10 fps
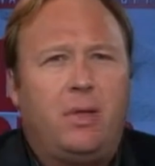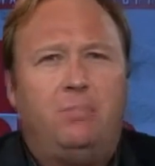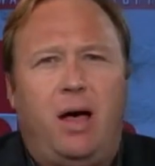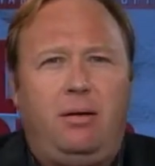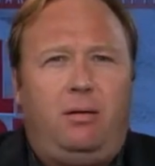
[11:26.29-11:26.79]

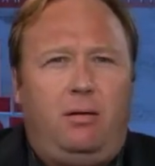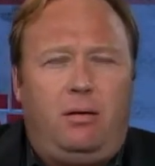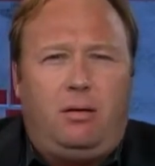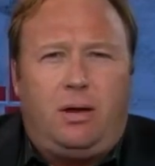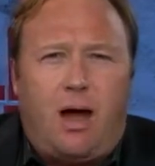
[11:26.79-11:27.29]
But
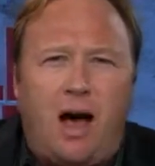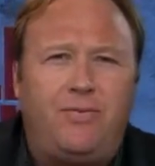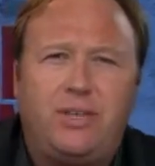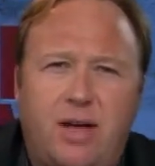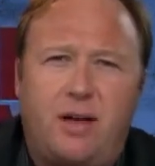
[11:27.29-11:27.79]

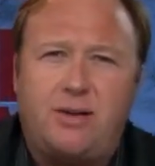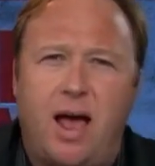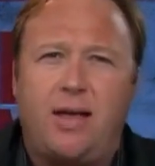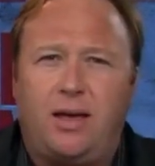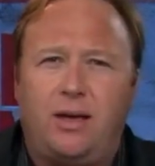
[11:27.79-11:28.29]
Gaddafi's not
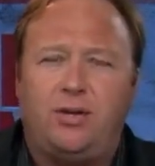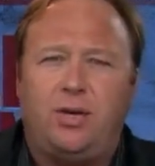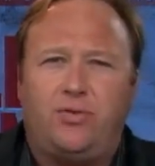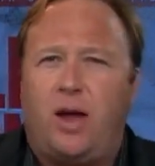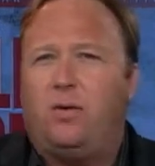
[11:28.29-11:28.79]
attacking us.
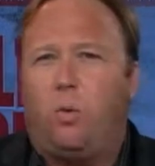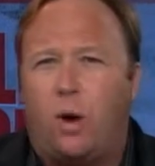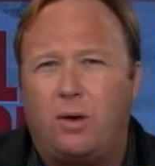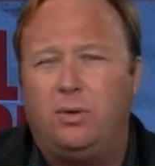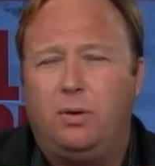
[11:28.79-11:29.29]
He tried to
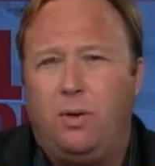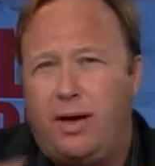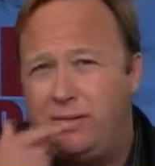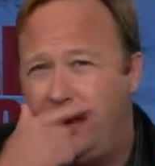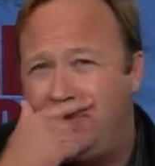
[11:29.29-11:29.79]
work with the
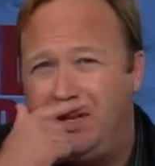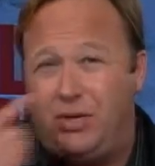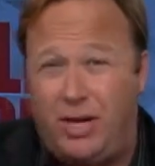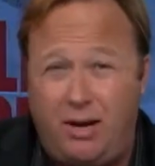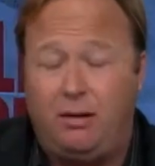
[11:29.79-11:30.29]
West. He's been
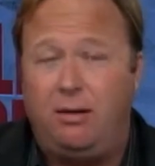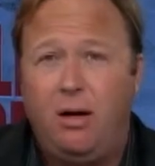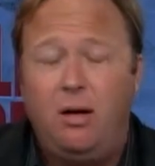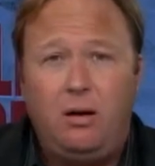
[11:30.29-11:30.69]
cheated.